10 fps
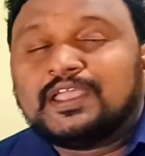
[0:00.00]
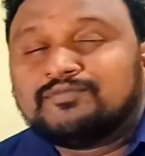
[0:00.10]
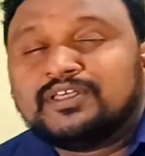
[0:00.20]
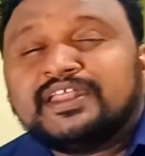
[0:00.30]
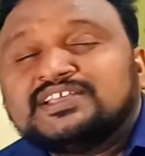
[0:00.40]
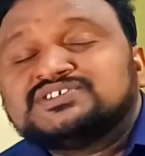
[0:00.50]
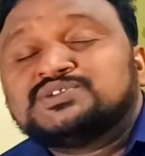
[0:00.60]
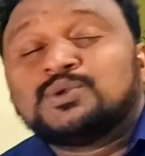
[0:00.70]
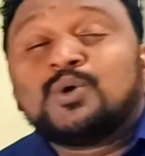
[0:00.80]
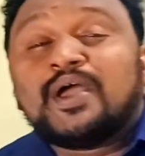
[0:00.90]
If there is
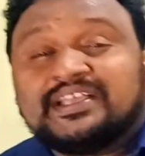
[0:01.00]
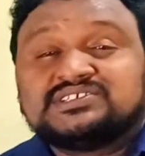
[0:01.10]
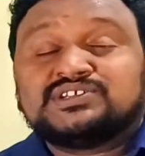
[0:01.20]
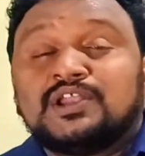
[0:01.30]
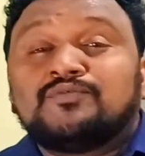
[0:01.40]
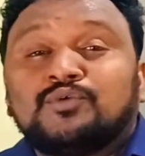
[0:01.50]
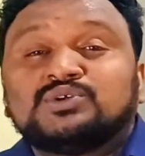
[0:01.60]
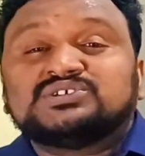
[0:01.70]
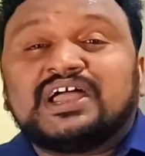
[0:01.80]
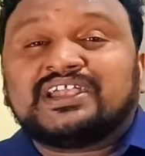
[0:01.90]
no external
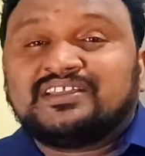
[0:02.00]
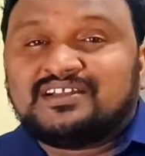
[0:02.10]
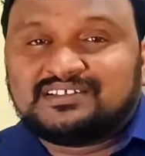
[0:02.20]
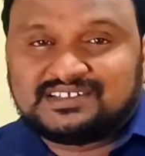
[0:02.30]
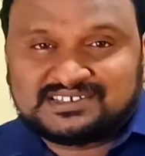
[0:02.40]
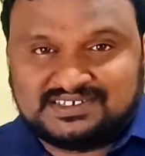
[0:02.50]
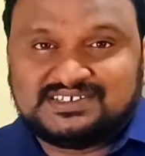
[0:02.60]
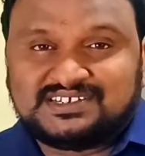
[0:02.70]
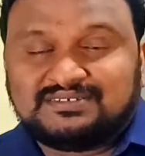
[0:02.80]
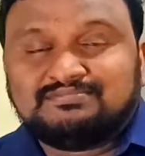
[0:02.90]
force acting on the
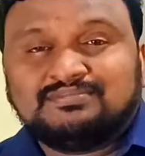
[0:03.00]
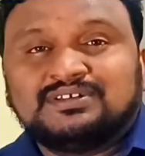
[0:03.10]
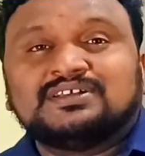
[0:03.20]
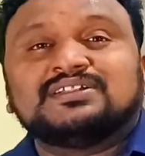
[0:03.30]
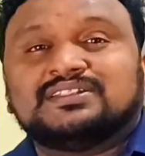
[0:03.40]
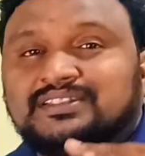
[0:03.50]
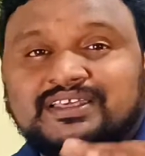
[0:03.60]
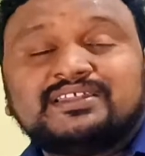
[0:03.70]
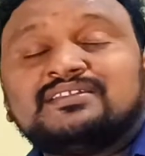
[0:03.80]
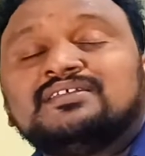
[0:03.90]
system,
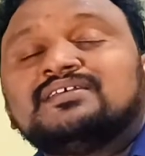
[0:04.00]
then